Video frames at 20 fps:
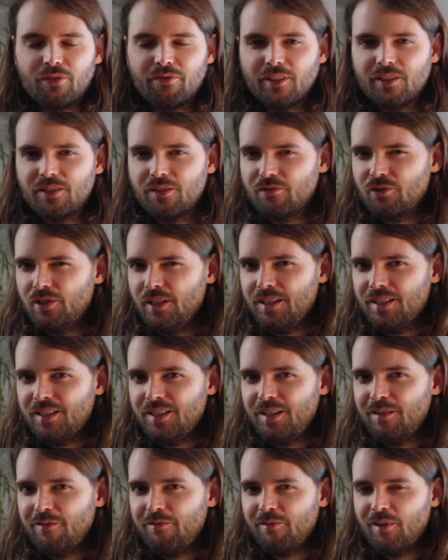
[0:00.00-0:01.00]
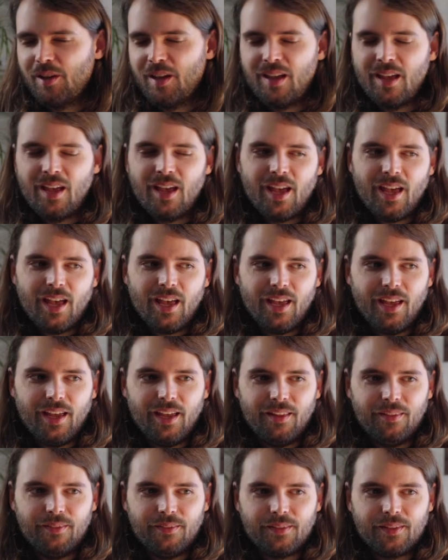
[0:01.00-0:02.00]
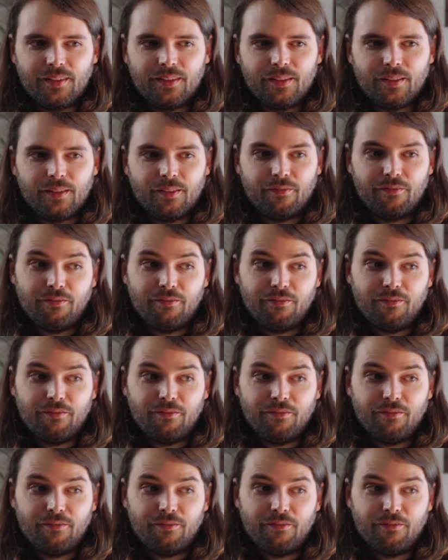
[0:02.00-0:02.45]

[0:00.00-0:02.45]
of Christoph Schlingsief and the